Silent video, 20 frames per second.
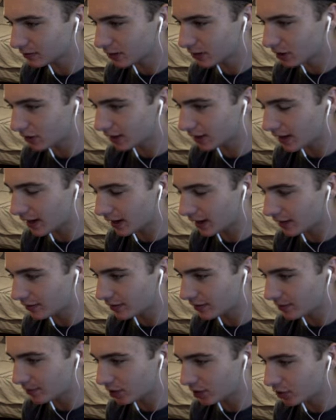Okay, I hear
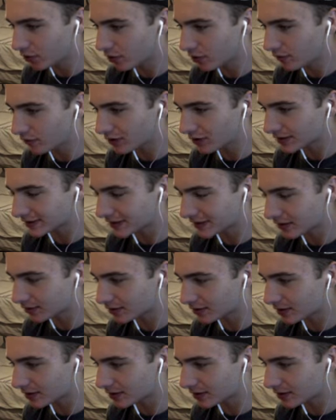that Modern Warfare sound right